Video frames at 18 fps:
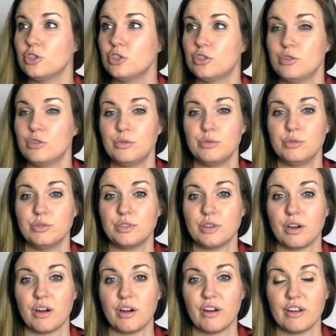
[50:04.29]
shoes
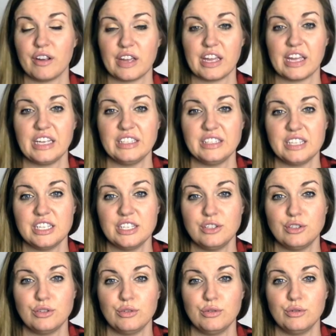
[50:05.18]
are easy
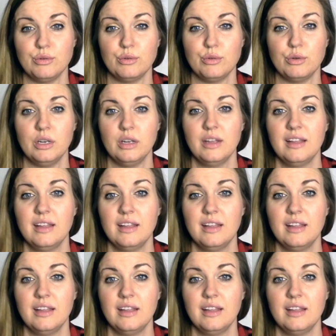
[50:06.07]
to